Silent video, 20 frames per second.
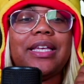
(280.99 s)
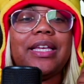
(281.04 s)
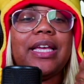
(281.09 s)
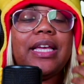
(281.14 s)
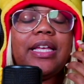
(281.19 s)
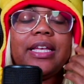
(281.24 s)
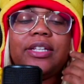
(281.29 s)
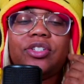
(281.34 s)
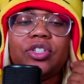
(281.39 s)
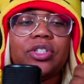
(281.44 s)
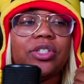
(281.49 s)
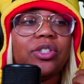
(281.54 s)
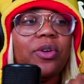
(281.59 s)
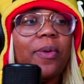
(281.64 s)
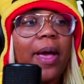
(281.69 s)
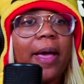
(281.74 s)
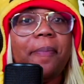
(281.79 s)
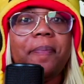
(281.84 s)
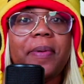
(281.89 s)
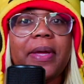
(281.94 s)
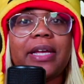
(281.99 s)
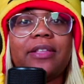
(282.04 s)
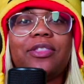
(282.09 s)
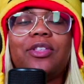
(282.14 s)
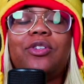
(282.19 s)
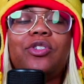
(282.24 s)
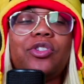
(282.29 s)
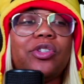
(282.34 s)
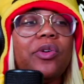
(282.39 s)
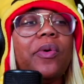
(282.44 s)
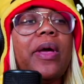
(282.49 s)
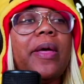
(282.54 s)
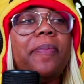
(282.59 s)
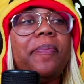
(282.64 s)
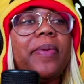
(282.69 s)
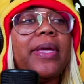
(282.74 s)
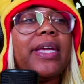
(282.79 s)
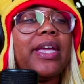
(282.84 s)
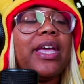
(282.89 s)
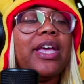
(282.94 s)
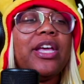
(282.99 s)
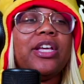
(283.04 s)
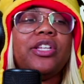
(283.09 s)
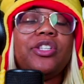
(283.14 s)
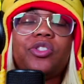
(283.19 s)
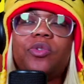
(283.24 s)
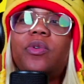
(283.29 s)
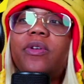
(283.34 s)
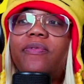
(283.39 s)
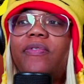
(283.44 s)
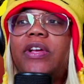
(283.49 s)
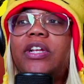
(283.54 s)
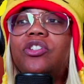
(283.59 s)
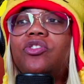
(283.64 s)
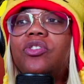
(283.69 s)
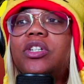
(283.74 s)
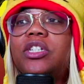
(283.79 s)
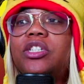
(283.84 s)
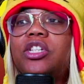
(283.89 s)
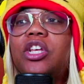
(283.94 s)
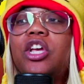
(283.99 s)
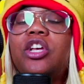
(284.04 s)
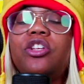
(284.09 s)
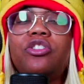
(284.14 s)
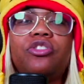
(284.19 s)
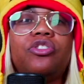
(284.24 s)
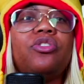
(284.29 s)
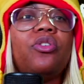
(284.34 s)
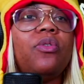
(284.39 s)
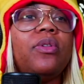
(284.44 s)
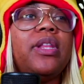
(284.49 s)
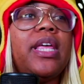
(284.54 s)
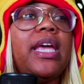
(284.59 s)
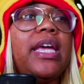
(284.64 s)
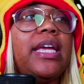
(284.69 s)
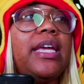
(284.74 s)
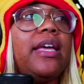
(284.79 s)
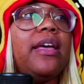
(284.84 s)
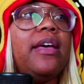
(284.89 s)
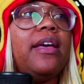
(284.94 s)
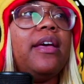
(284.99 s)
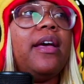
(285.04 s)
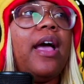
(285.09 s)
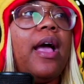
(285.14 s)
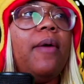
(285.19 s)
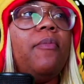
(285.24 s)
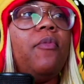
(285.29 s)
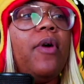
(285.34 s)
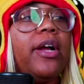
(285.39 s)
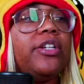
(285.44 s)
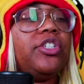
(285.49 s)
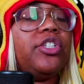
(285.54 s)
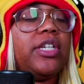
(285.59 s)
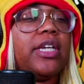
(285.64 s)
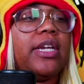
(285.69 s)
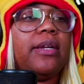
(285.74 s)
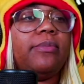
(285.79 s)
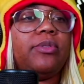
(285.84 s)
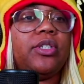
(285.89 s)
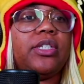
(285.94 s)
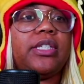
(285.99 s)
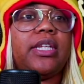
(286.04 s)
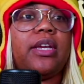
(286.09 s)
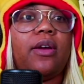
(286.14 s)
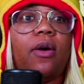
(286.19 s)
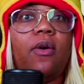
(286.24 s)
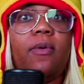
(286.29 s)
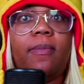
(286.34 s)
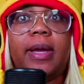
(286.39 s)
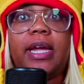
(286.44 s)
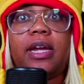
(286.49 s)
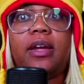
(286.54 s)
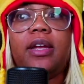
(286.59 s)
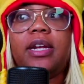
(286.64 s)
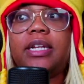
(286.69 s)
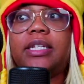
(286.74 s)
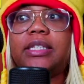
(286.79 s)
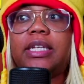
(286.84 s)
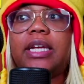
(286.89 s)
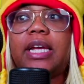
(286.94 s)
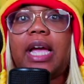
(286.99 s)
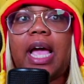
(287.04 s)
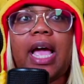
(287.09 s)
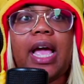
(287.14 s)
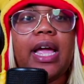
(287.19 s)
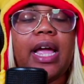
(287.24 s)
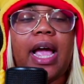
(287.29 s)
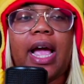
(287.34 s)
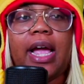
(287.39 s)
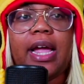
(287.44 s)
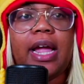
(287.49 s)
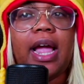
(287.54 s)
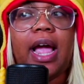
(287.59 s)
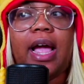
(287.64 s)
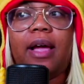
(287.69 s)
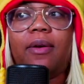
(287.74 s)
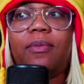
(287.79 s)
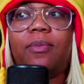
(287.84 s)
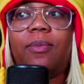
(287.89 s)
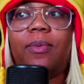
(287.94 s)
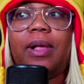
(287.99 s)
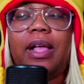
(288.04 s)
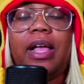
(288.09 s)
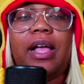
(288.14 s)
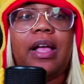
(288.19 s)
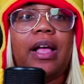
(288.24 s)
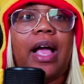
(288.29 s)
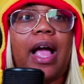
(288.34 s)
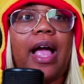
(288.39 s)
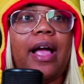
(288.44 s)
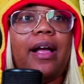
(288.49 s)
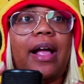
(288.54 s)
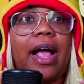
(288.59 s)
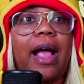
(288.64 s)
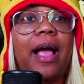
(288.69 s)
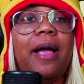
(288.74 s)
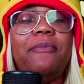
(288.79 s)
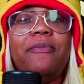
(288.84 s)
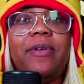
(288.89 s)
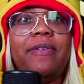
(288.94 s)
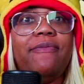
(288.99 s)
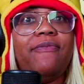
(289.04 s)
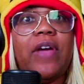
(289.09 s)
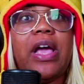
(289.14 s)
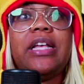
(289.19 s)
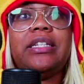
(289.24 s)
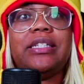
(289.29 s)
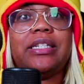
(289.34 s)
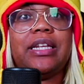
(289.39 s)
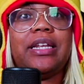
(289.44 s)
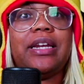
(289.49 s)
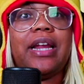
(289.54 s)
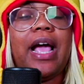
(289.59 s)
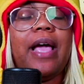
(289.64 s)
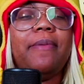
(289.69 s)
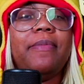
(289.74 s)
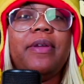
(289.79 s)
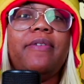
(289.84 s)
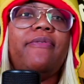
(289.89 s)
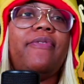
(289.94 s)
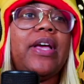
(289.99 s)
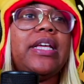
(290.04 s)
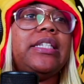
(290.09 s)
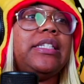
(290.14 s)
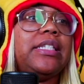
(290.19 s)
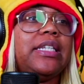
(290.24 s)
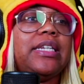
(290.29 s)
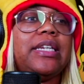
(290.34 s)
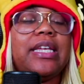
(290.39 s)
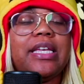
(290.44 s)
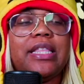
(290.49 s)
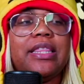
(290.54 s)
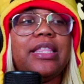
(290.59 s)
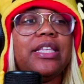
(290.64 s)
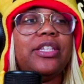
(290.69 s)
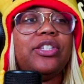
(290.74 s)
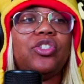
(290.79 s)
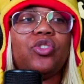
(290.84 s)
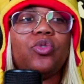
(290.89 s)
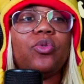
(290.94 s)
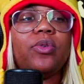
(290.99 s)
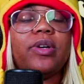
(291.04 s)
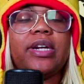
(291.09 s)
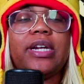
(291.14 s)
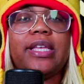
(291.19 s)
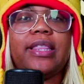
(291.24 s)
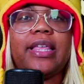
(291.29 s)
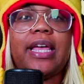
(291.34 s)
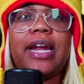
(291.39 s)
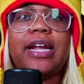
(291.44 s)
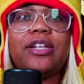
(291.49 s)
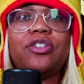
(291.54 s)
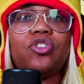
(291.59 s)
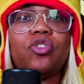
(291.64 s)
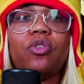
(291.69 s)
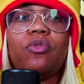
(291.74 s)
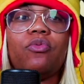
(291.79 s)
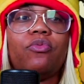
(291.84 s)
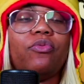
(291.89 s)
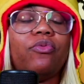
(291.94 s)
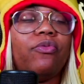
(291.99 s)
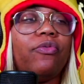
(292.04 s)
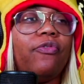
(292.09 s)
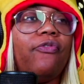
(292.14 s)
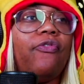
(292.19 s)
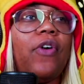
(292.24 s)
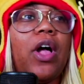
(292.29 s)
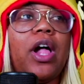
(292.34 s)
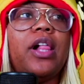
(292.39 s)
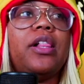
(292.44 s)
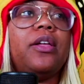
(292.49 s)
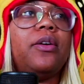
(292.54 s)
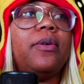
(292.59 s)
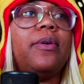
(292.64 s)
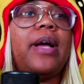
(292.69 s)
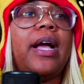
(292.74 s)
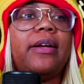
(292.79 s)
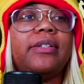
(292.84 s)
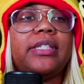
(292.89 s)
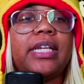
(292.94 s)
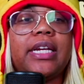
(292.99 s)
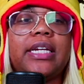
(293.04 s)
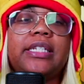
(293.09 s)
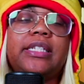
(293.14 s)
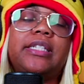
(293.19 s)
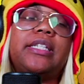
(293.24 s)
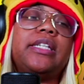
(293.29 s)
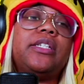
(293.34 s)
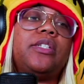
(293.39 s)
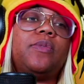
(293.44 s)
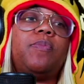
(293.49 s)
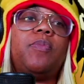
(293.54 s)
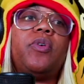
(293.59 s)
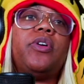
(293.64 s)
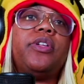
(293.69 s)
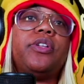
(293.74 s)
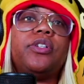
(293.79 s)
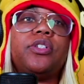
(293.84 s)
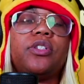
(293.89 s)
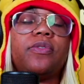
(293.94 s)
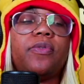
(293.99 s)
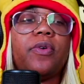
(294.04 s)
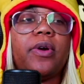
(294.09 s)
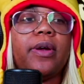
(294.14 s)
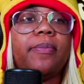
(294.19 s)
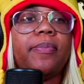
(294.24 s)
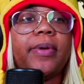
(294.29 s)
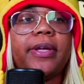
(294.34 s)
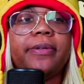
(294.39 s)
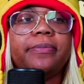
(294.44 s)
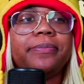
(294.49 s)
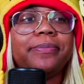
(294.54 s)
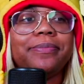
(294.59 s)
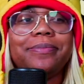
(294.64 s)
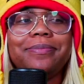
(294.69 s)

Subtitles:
It's just so epic. They're so epic, so adventurous. So like I'm watching and I'm just like, oh my goodness! Like I'm invested. I'm invested in this story that I don't follow outside because it says spoilers for it, but.